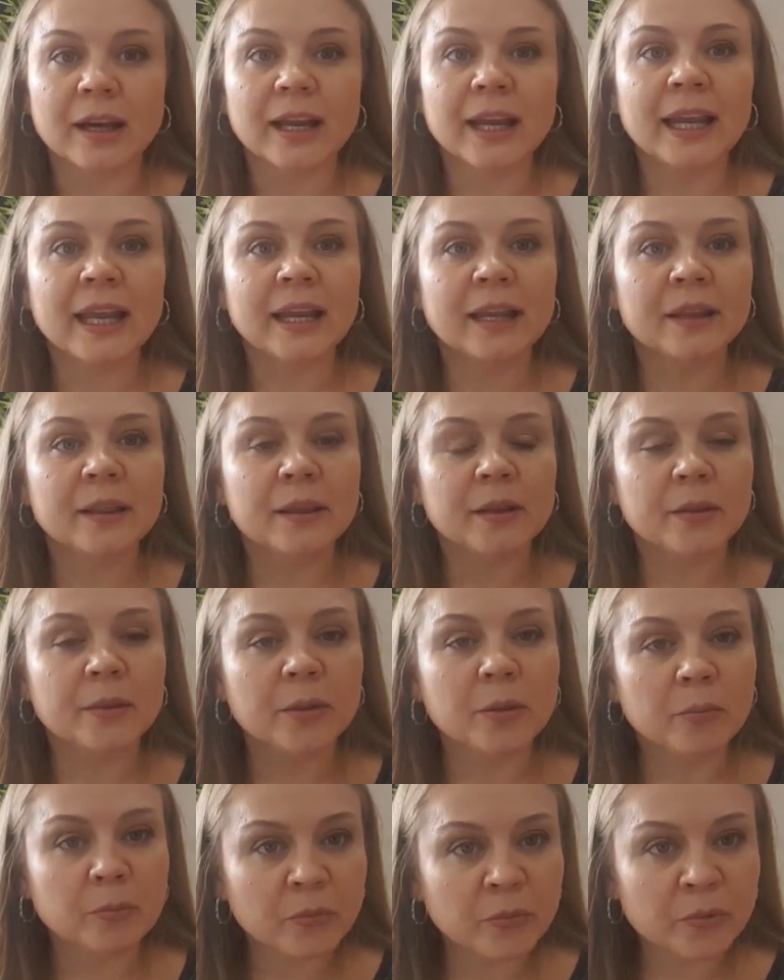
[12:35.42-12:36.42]
and
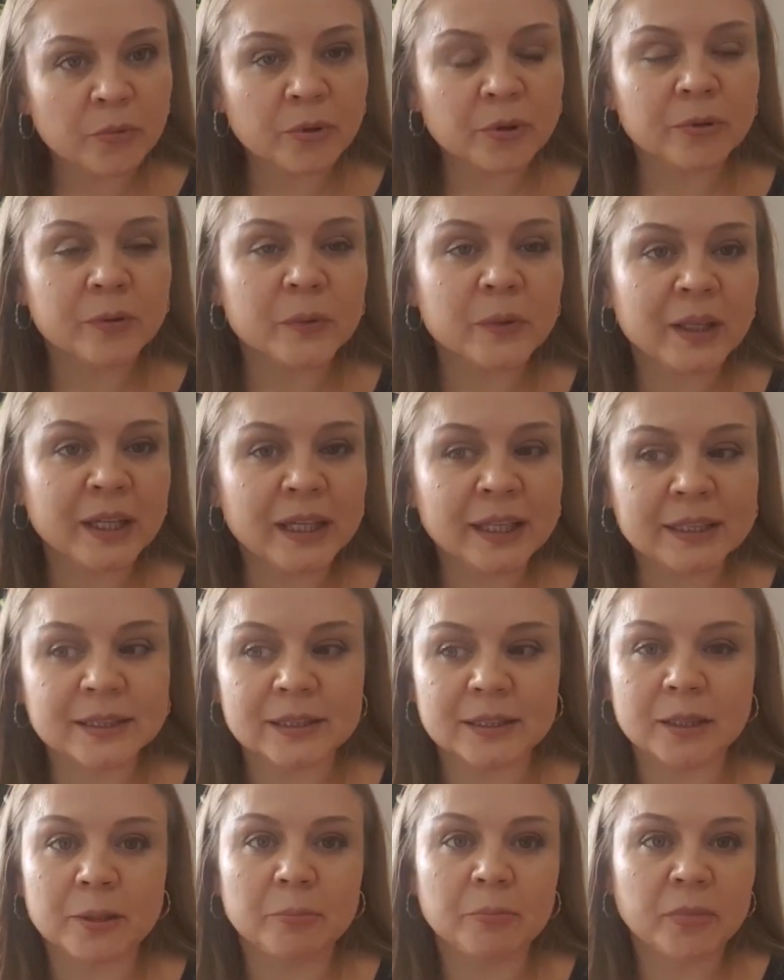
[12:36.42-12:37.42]
the more you date
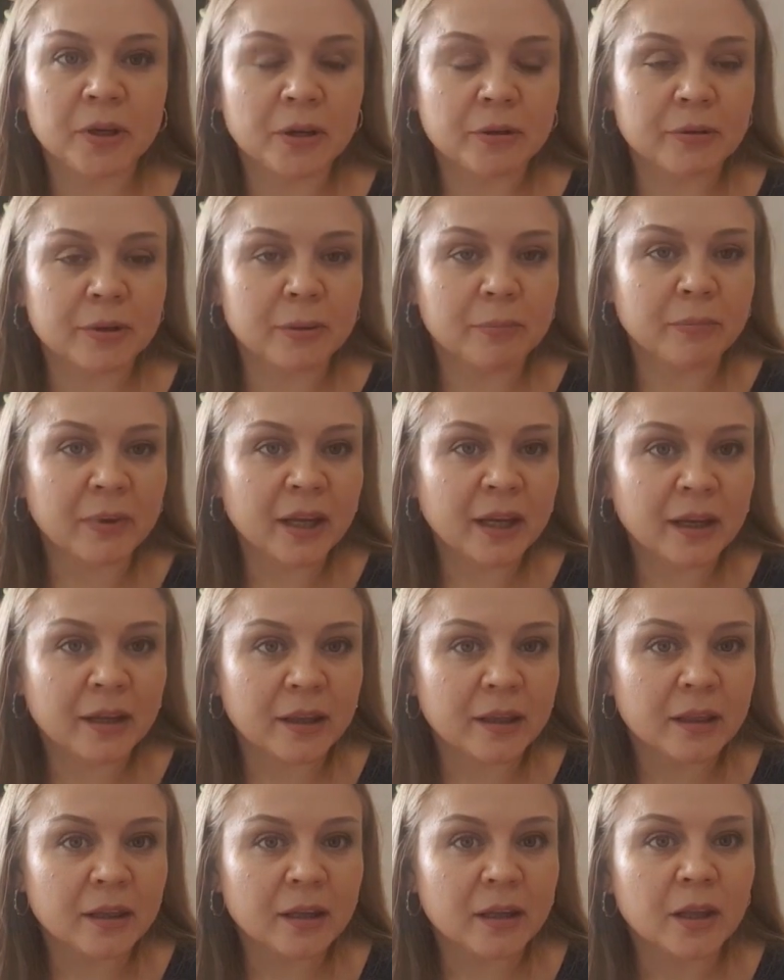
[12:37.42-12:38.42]
in a married
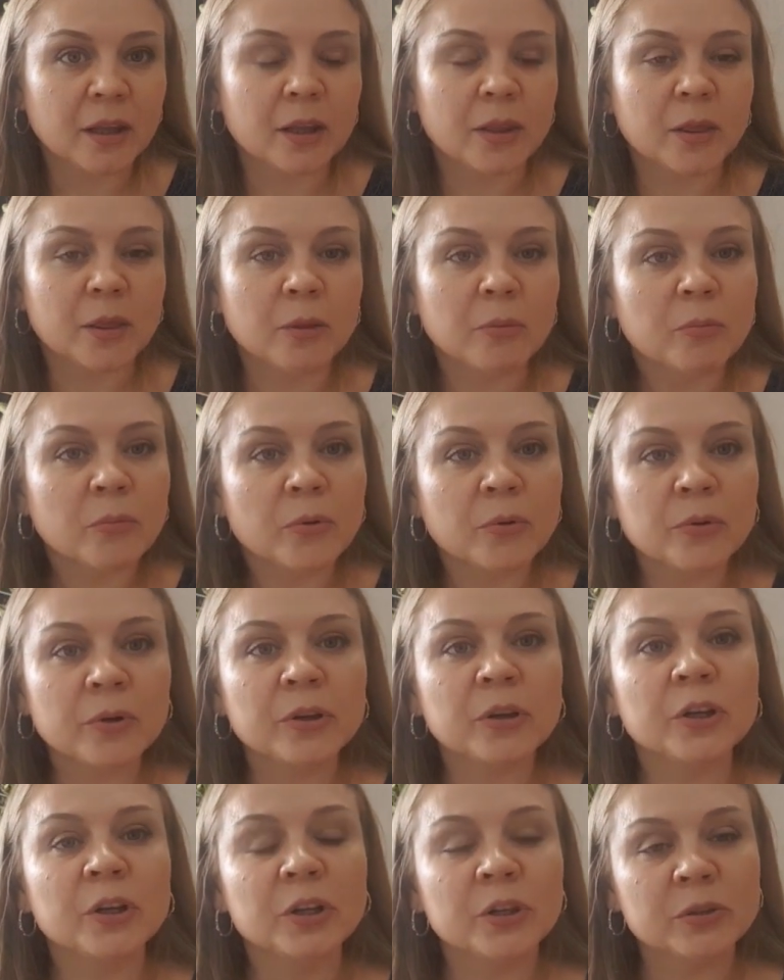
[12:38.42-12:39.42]
man, the more
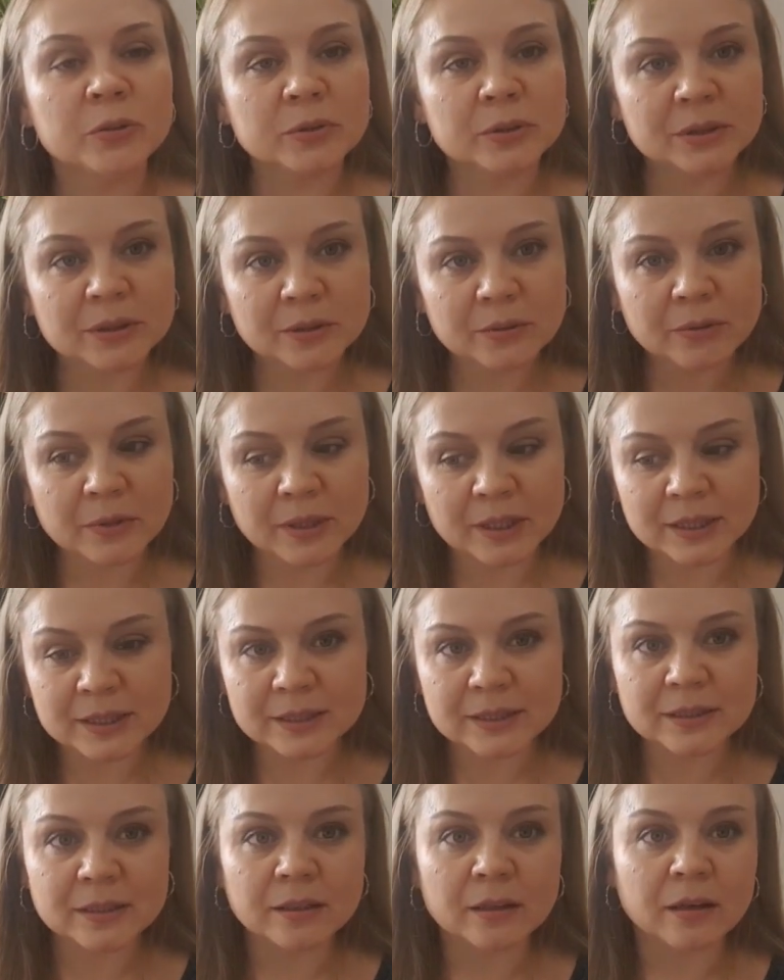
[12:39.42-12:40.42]
you're used to
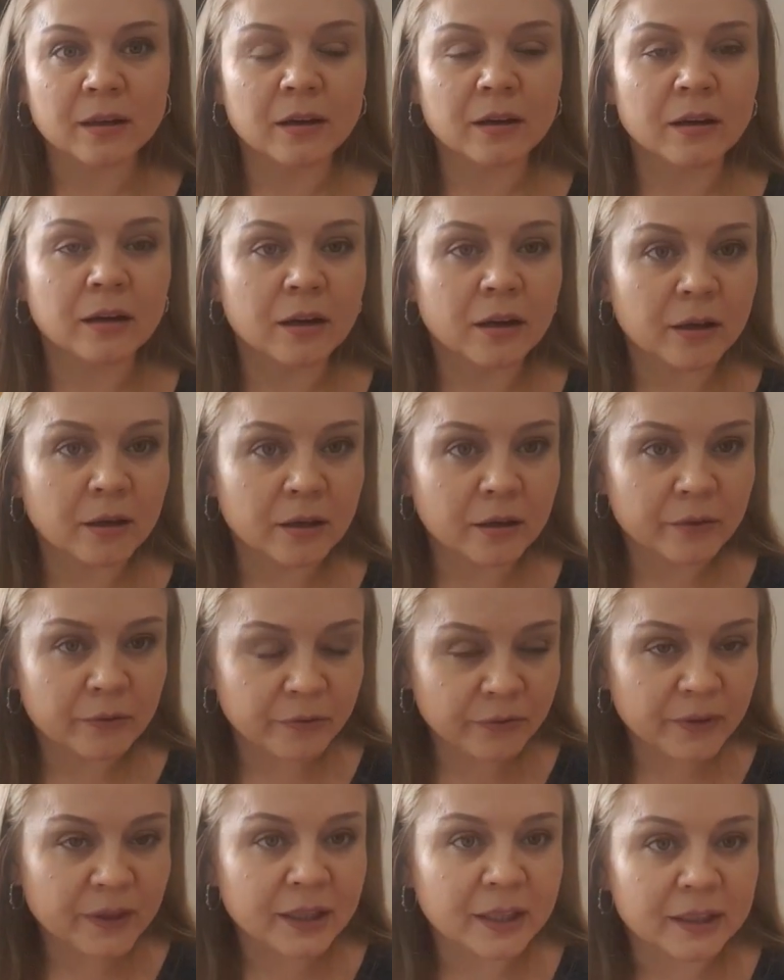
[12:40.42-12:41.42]
these uh,
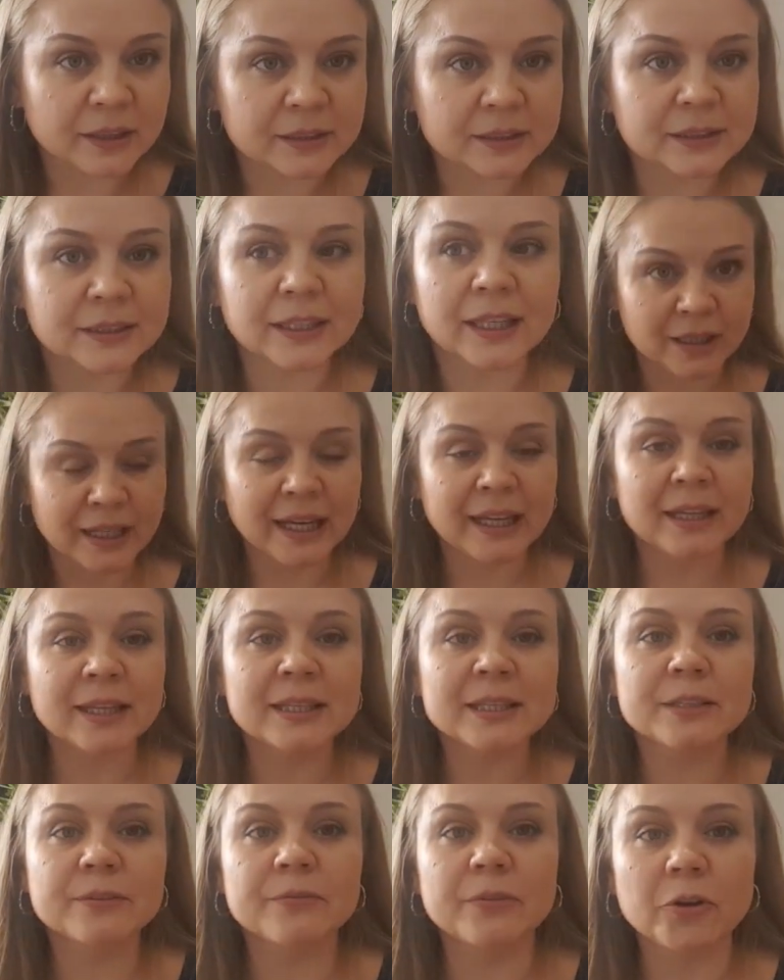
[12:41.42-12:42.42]
feelings. And
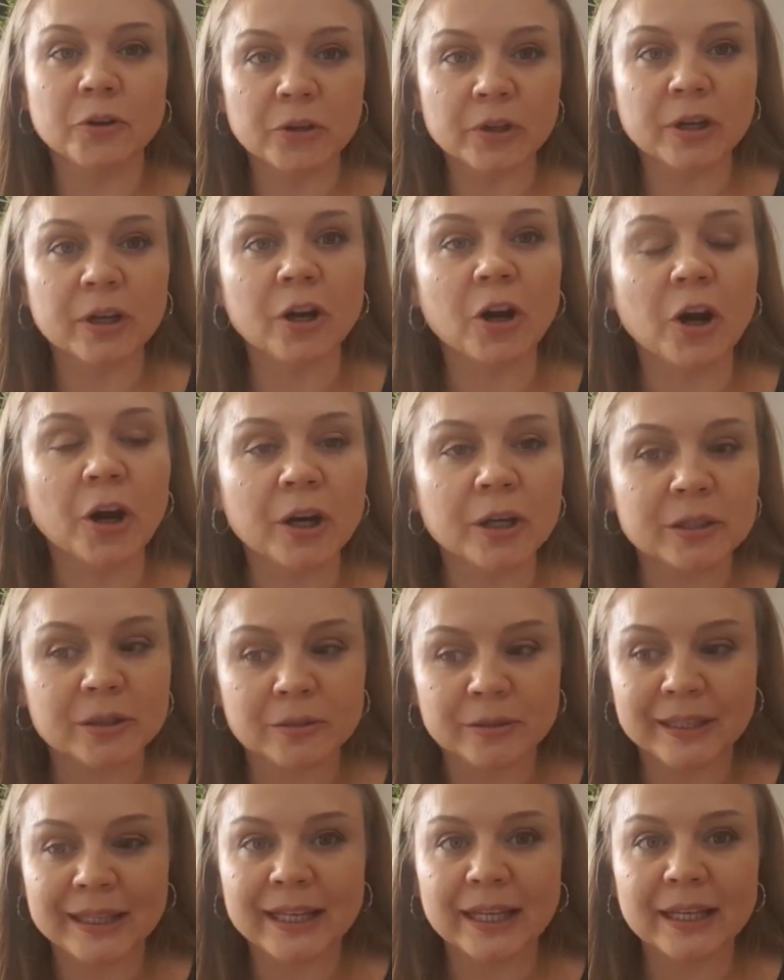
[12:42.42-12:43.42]
it's very hard
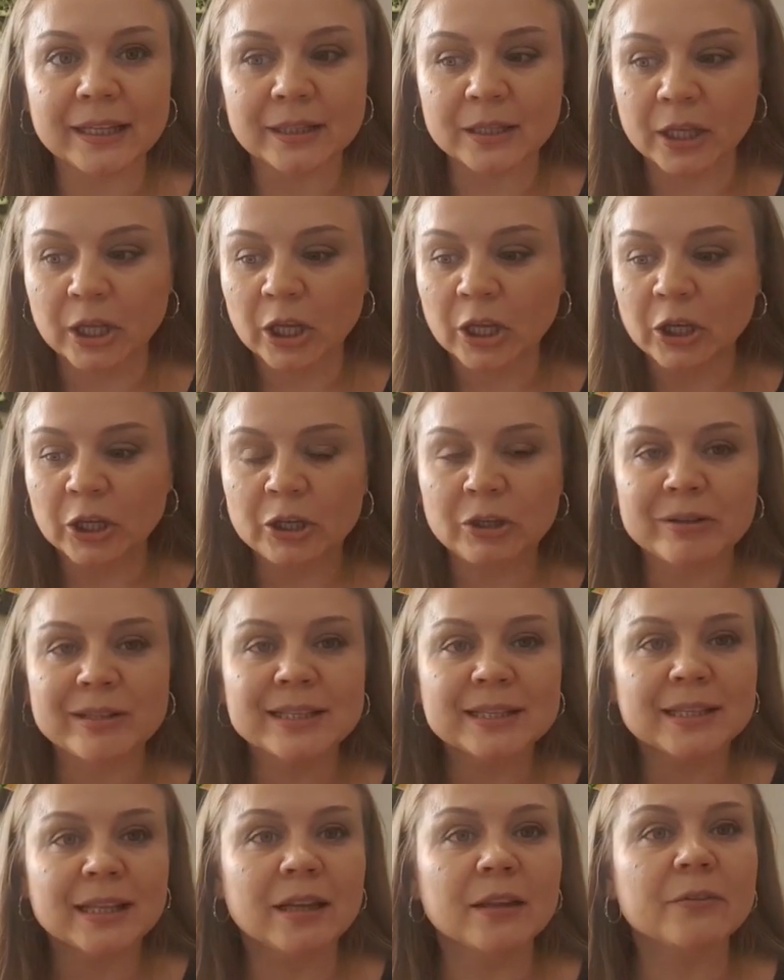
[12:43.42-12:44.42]
to get your
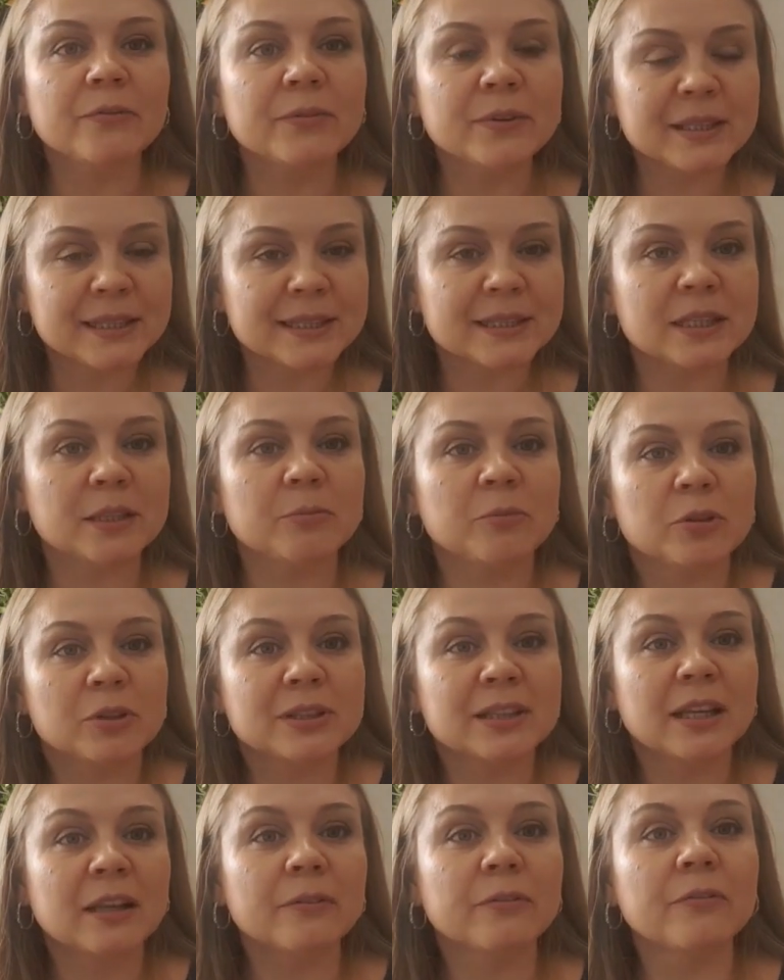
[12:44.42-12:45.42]
self esteem, your
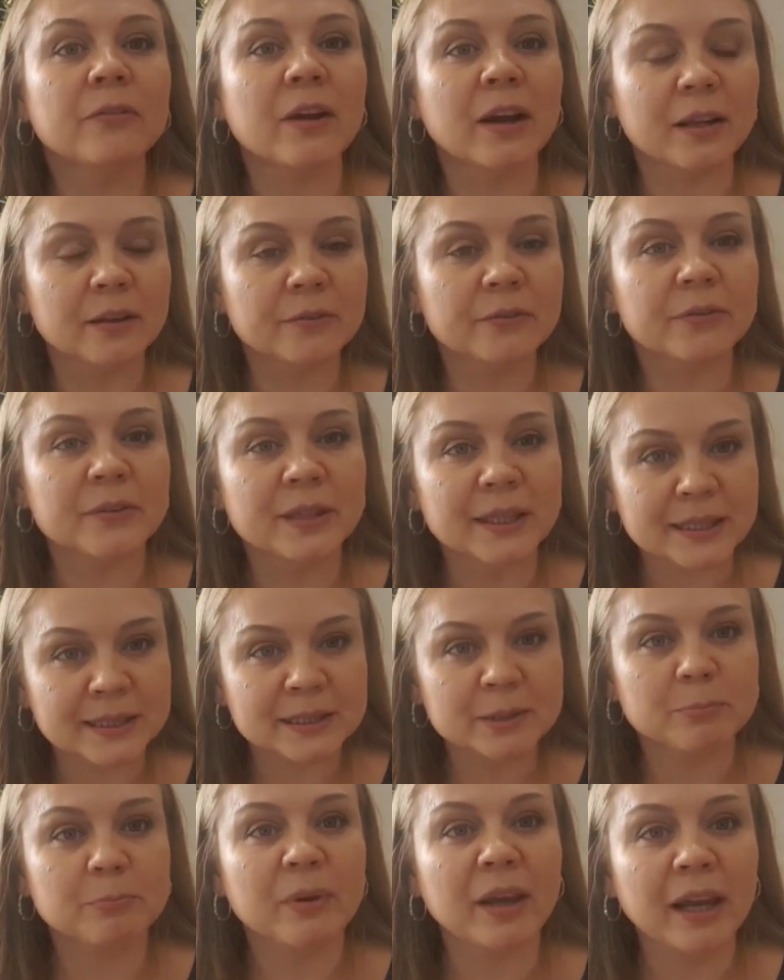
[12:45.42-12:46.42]
self
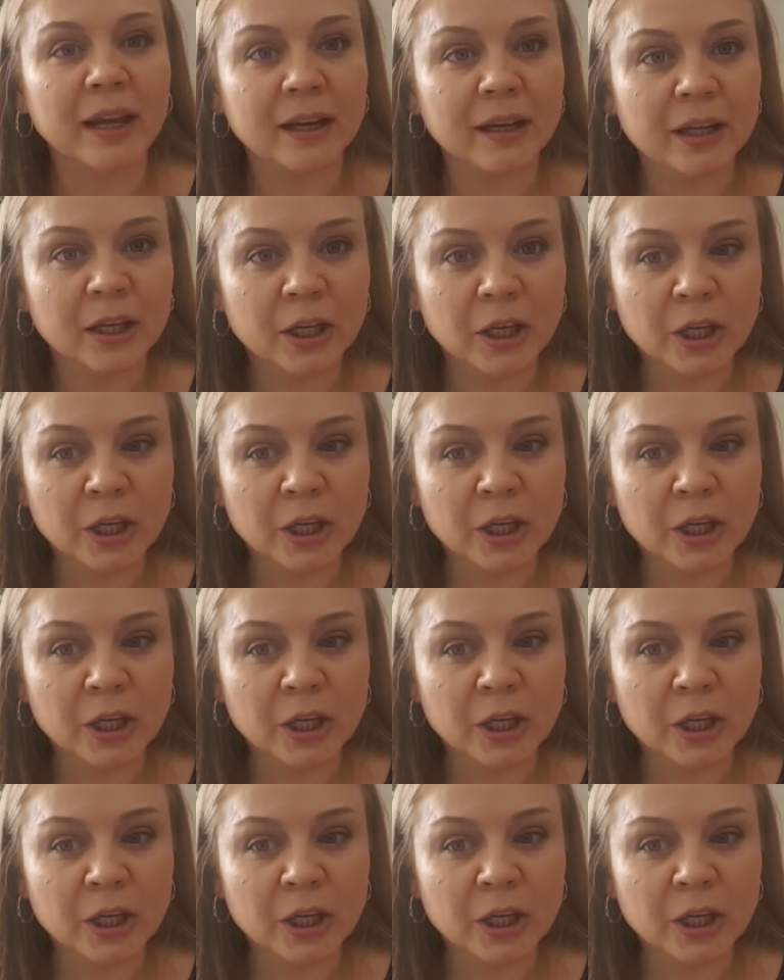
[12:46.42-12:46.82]
confidence back